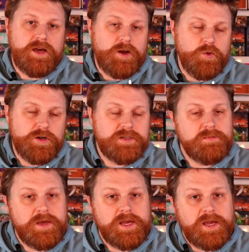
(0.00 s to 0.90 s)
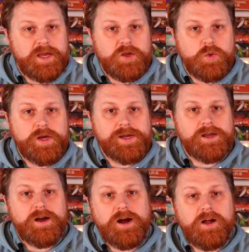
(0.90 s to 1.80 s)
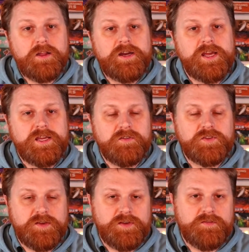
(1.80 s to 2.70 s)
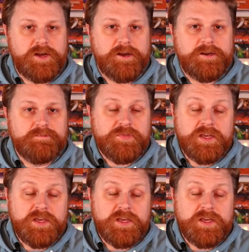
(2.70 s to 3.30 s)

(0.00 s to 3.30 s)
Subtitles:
I wanted to make a quick holiday gift giving guide.